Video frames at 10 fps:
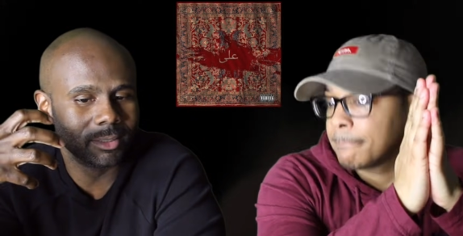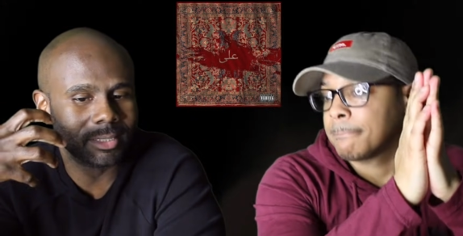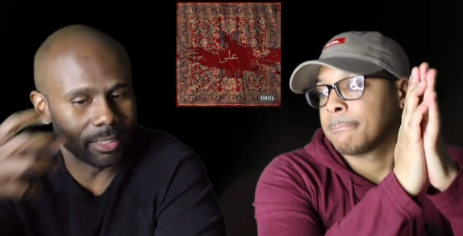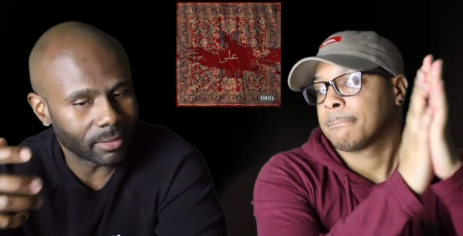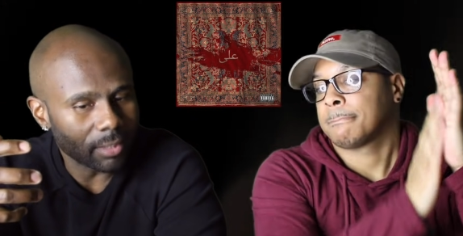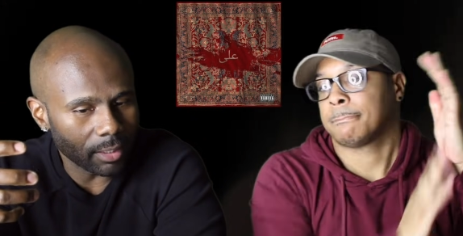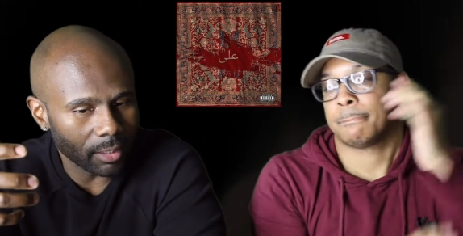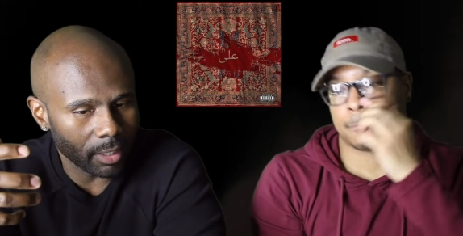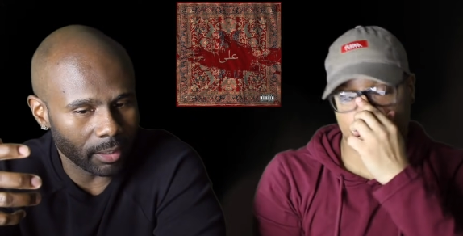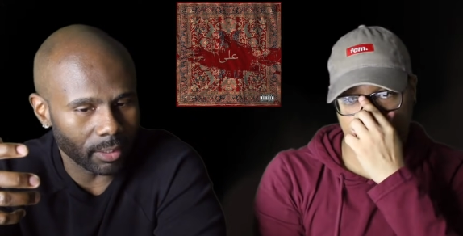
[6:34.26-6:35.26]

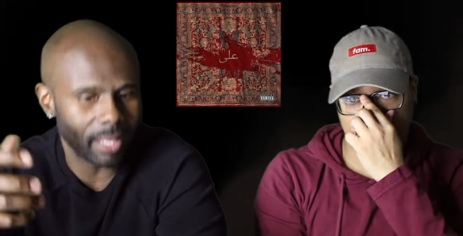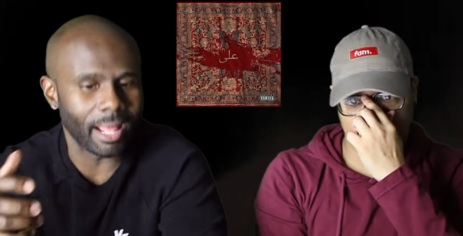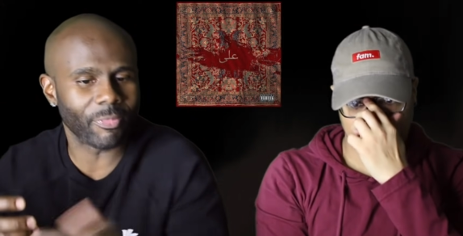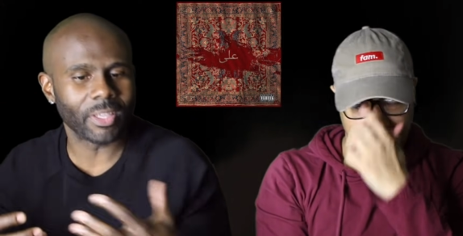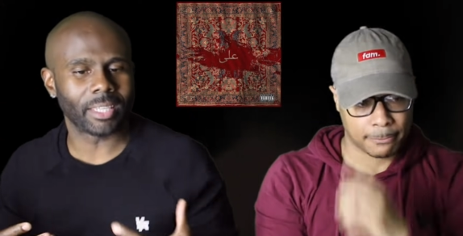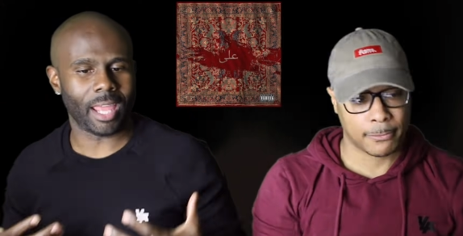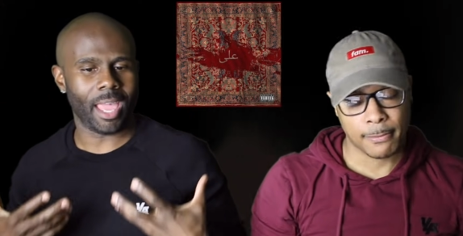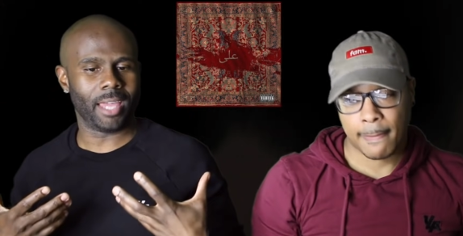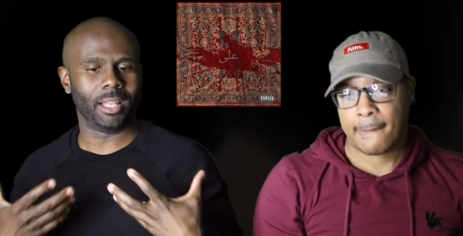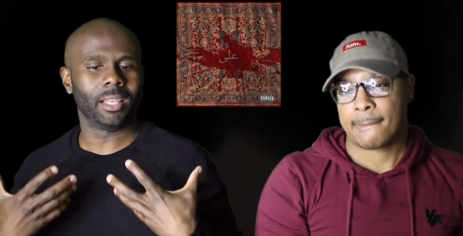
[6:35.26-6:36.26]
Speaker 1: density in it, and I think it
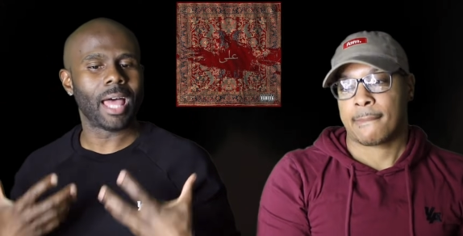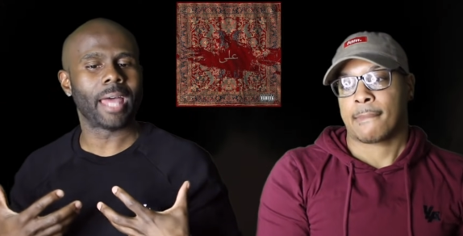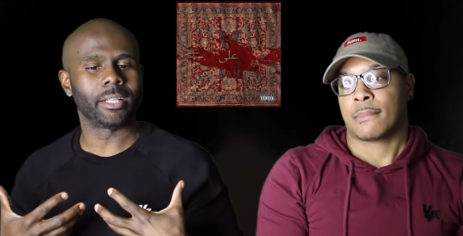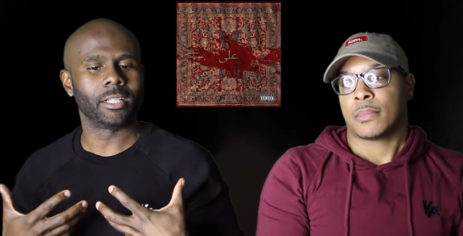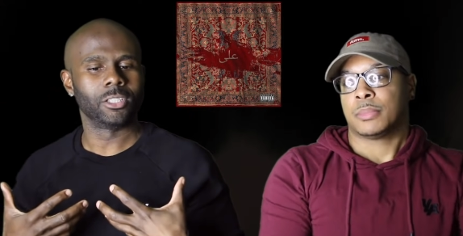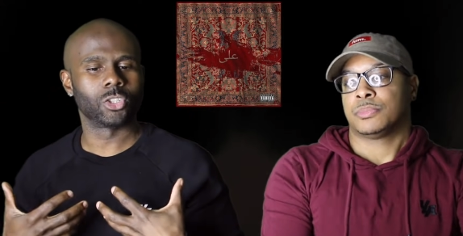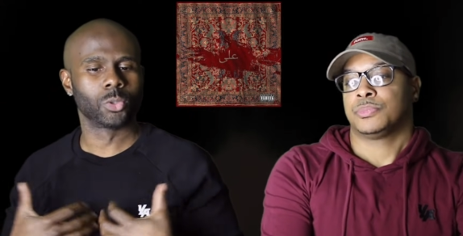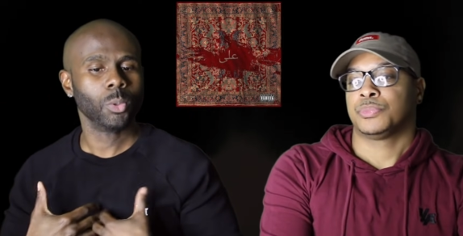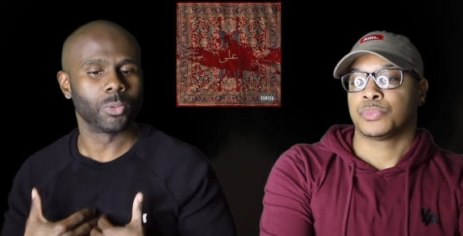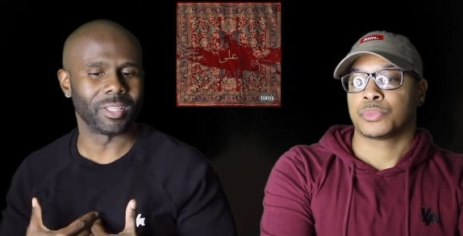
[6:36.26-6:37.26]
had a lot of
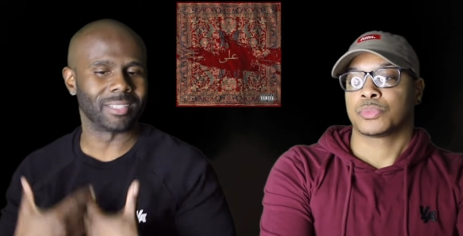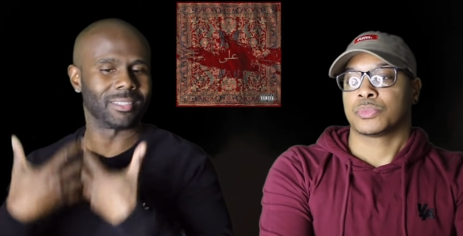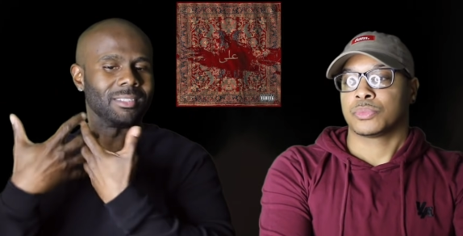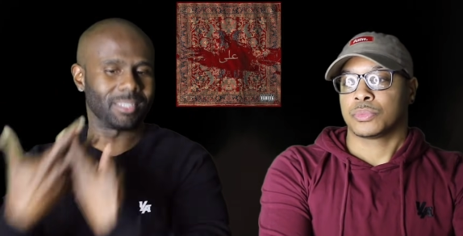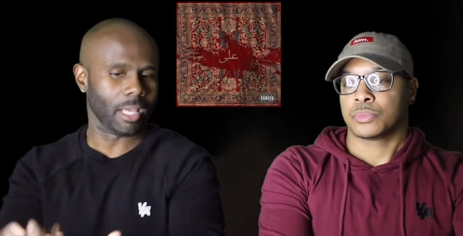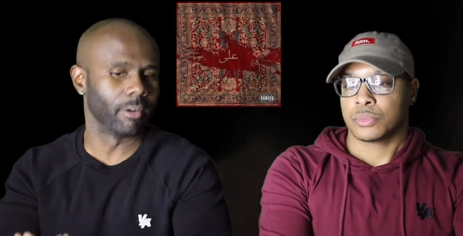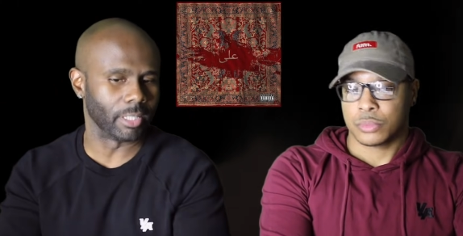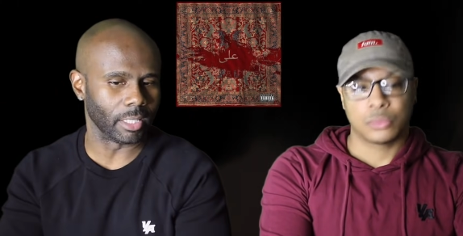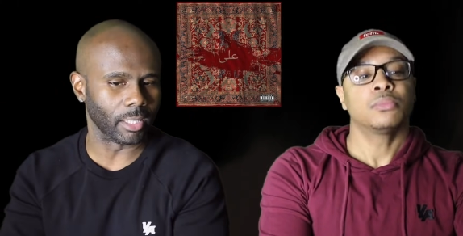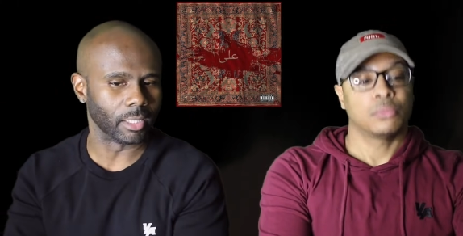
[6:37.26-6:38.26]
truth and sincerity in